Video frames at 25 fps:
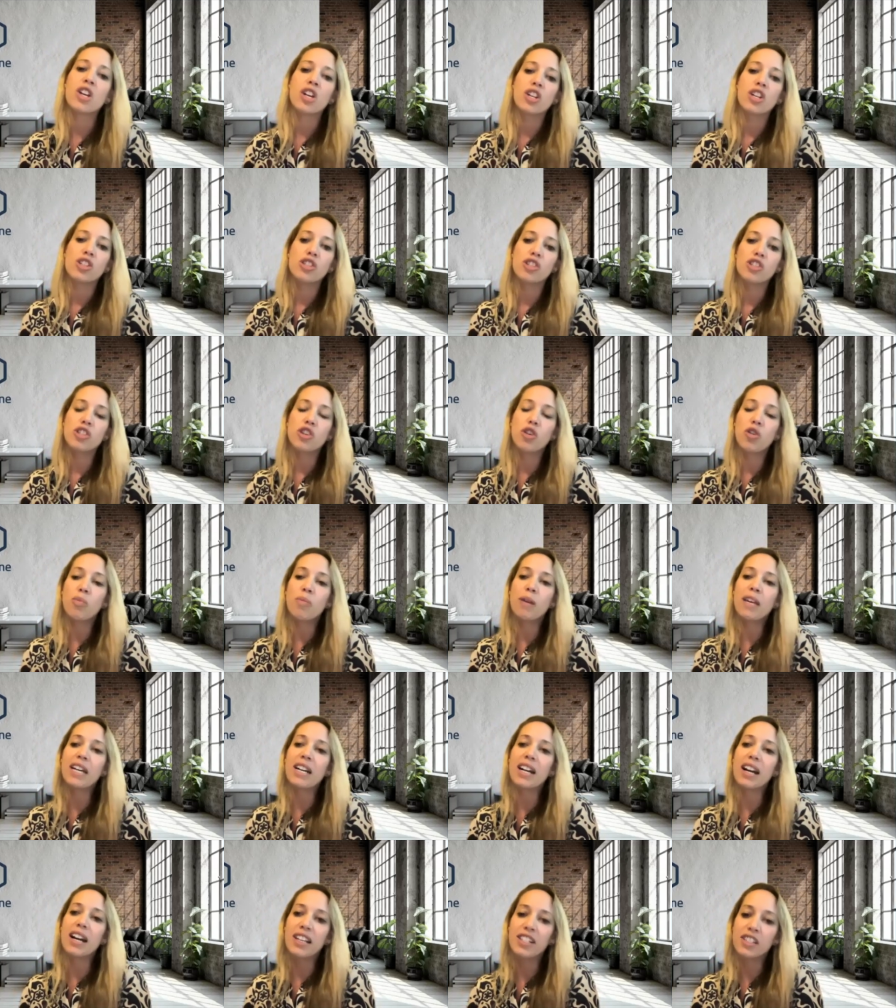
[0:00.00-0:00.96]
So
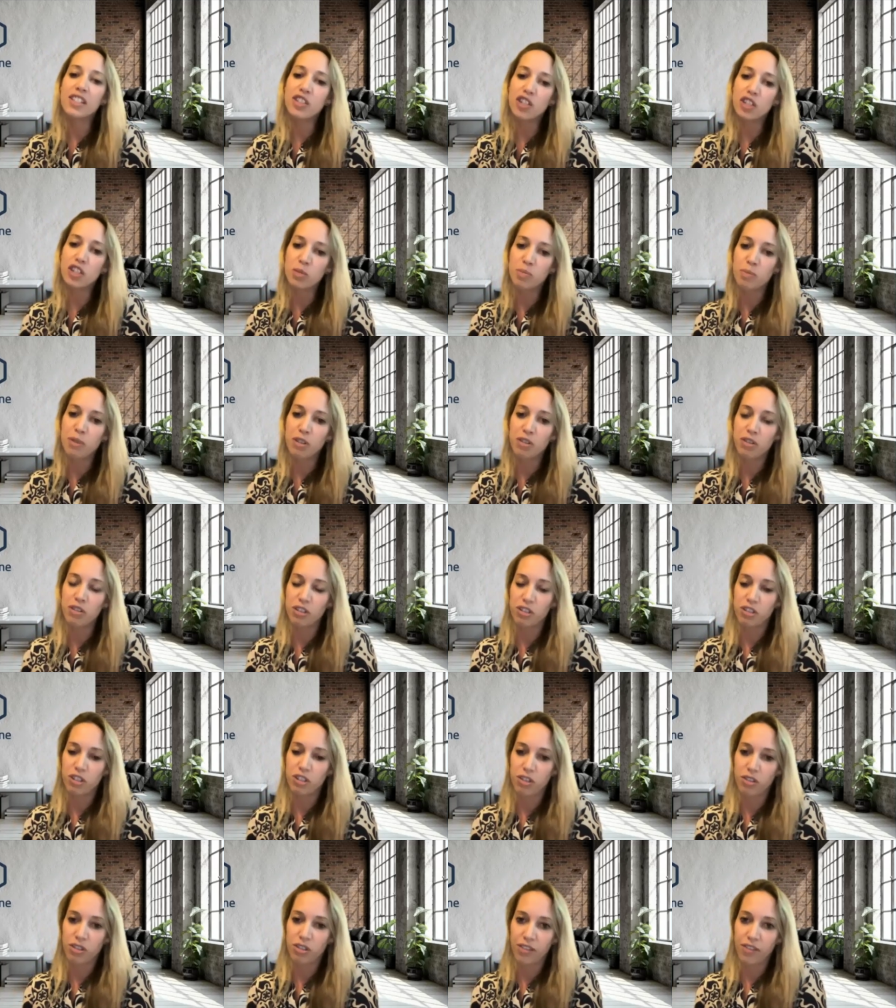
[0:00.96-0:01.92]
because disputes are
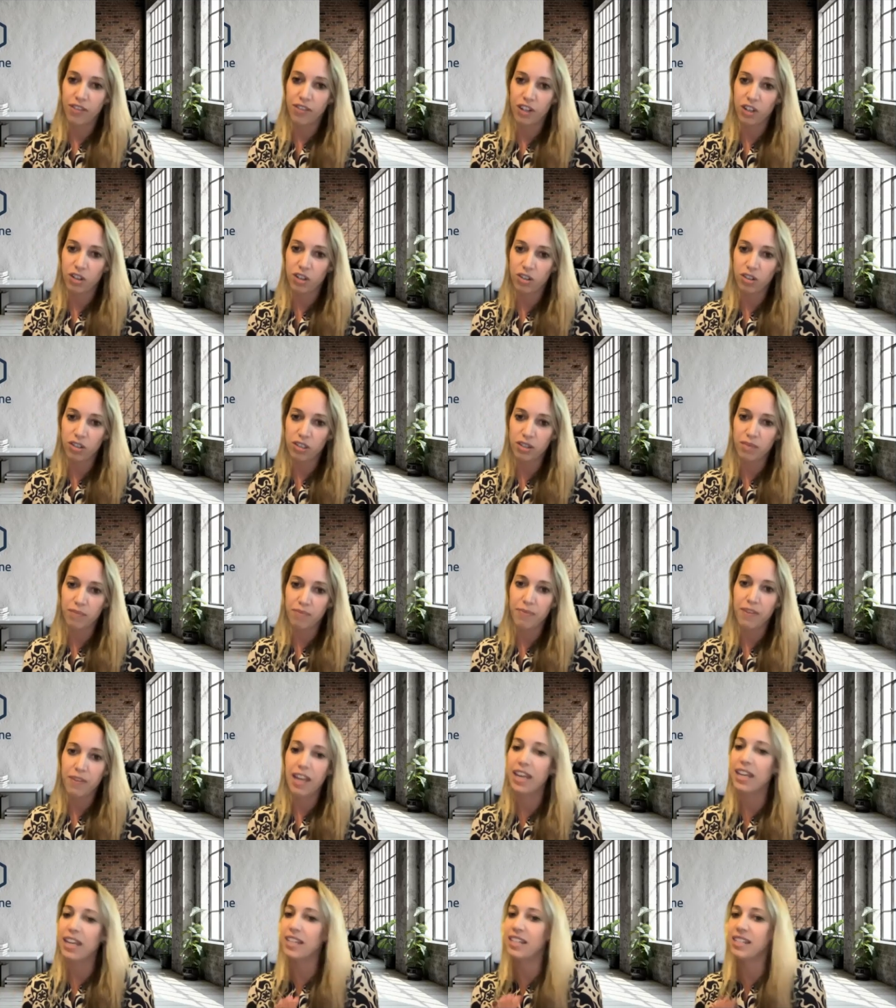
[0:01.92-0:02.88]
so difficult,
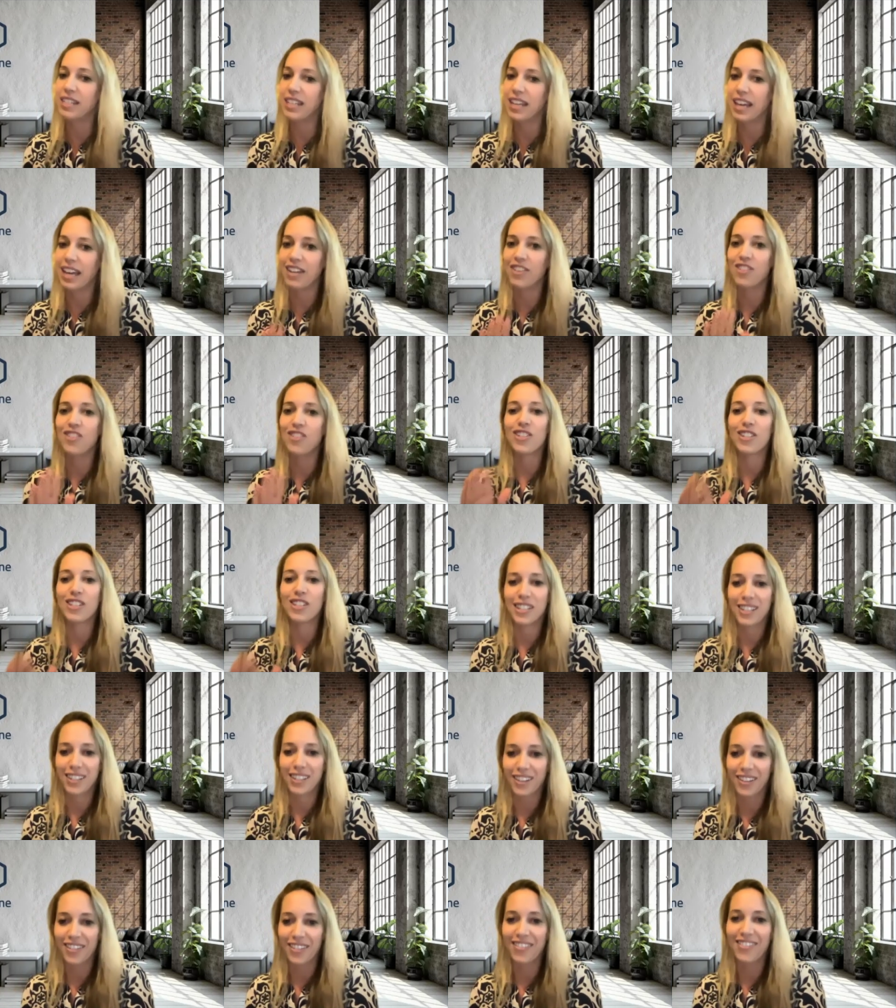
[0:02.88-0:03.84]
ACH is
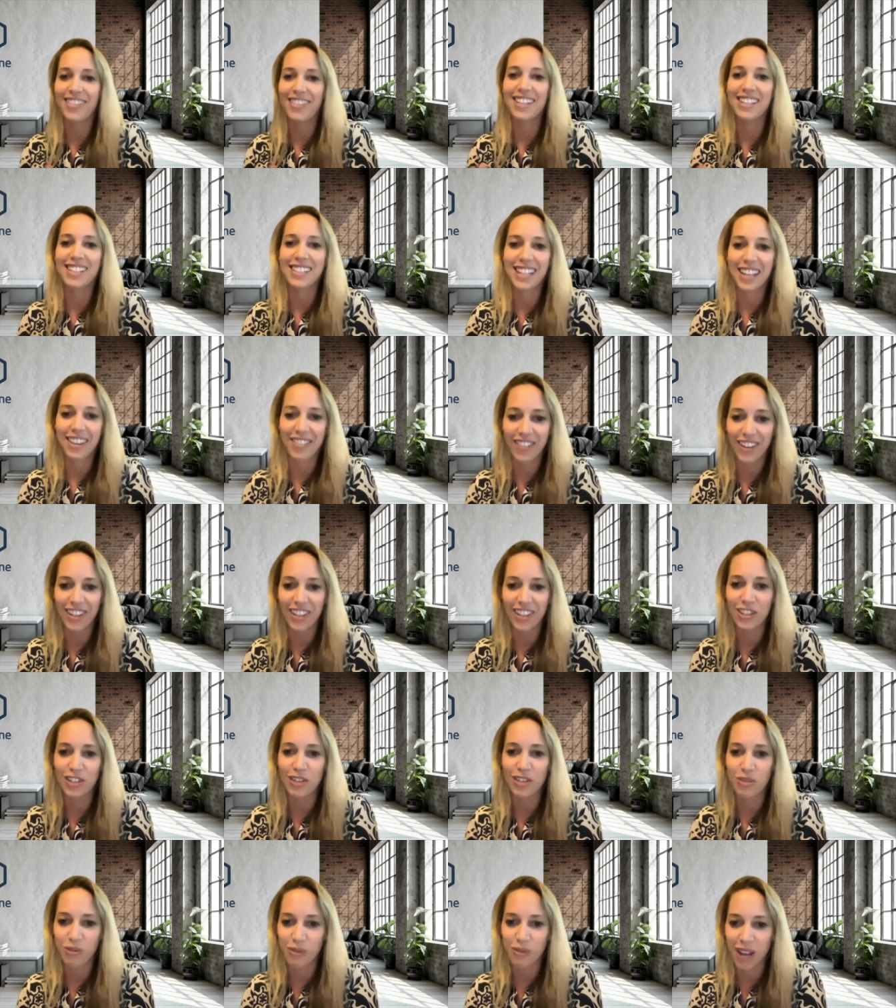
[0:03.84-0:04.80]
still the
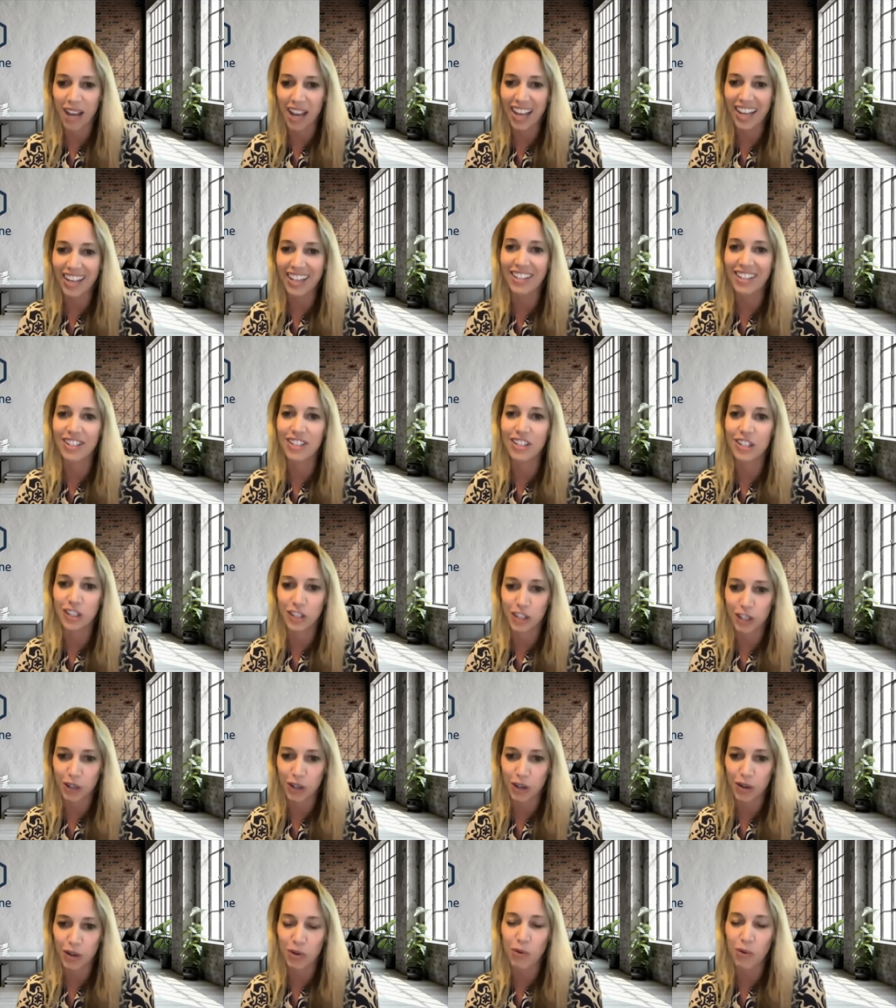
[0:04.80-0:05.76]
safest way to
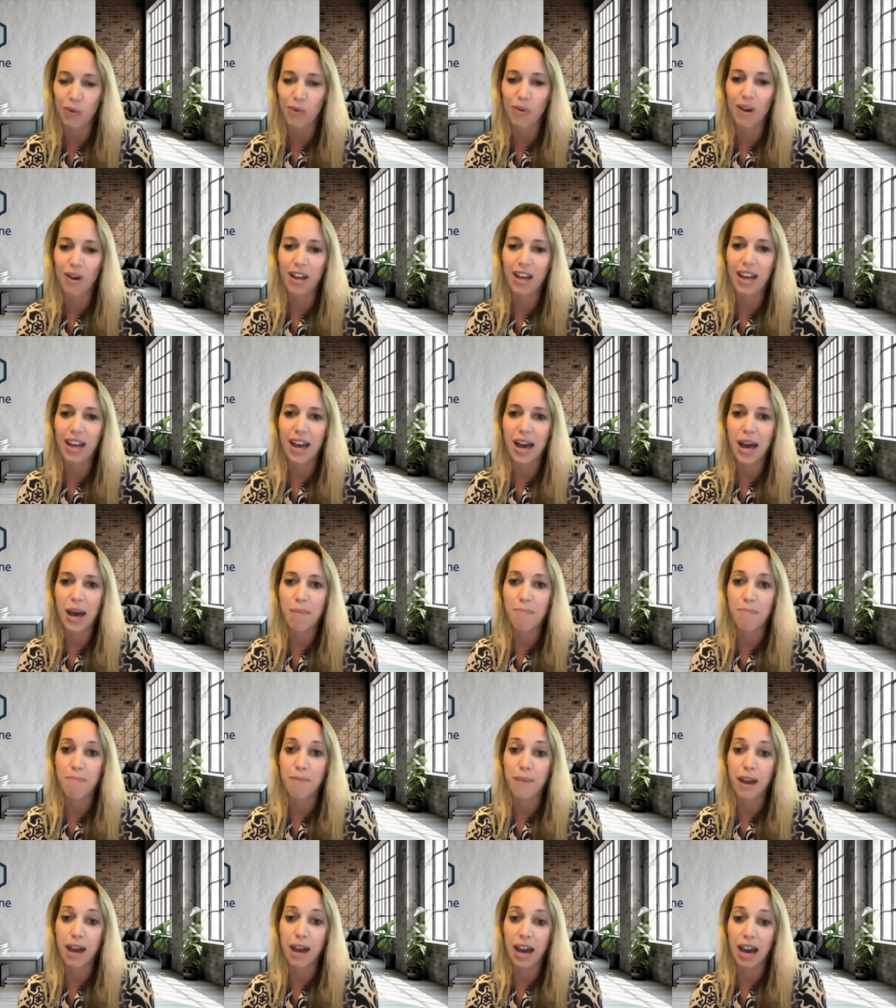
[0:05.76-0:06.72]
do
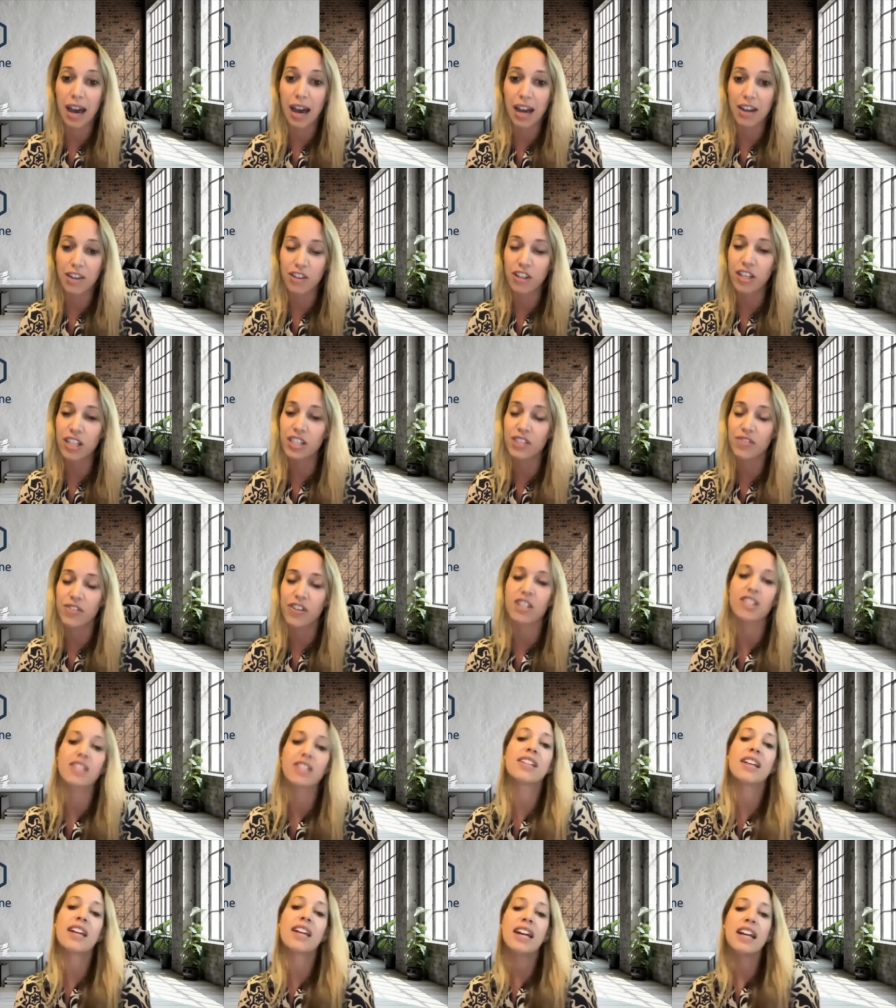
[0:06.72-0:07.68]
um, uh,
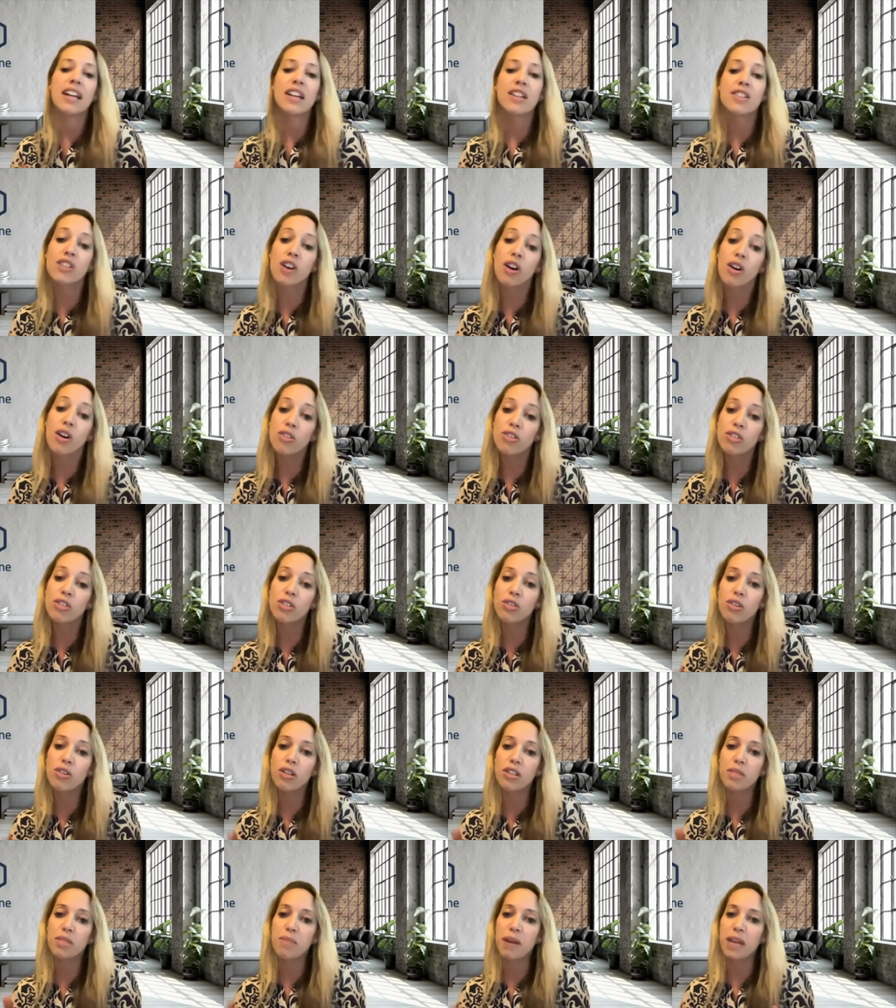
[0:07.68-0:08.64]
transfers. It's also
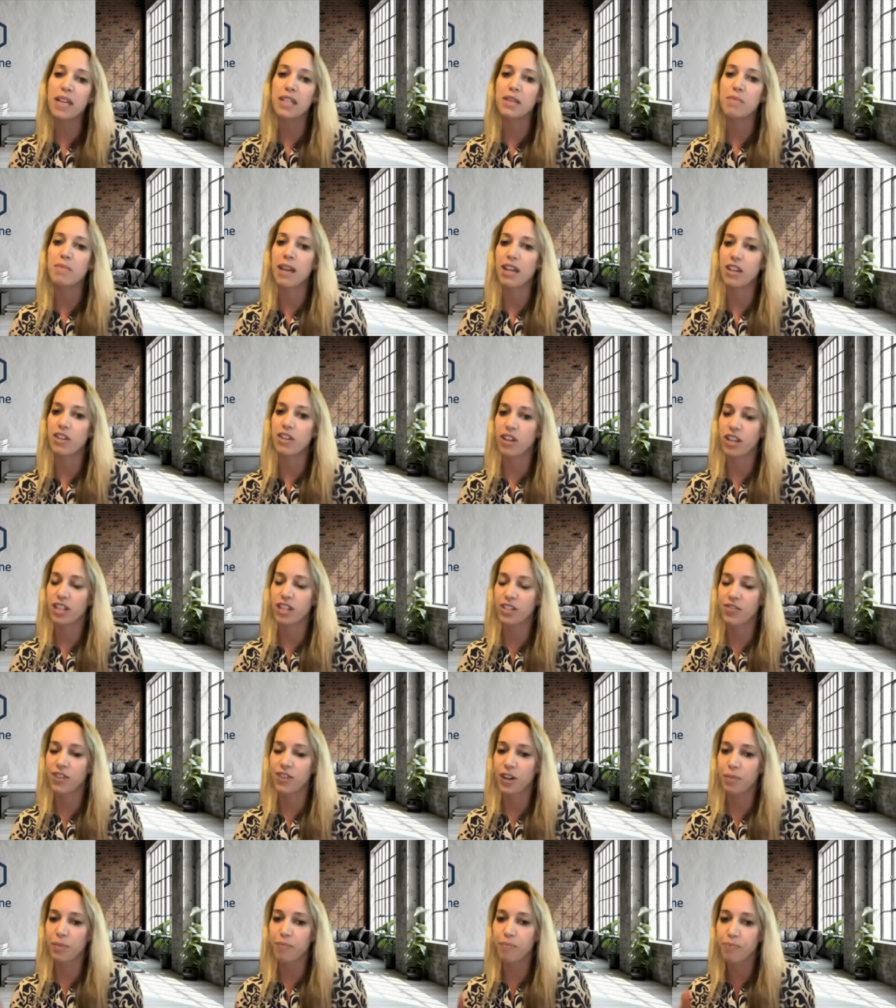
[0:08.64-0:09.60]
called a bank to bank
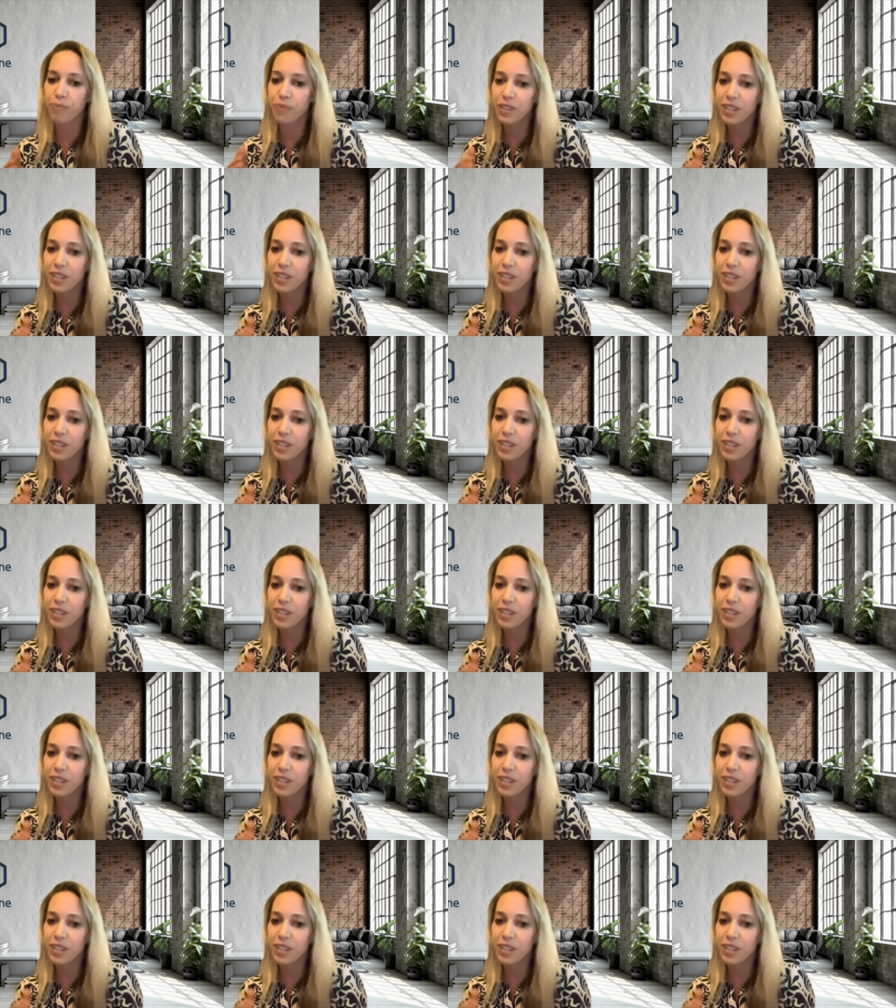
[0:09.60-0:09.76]
transfer.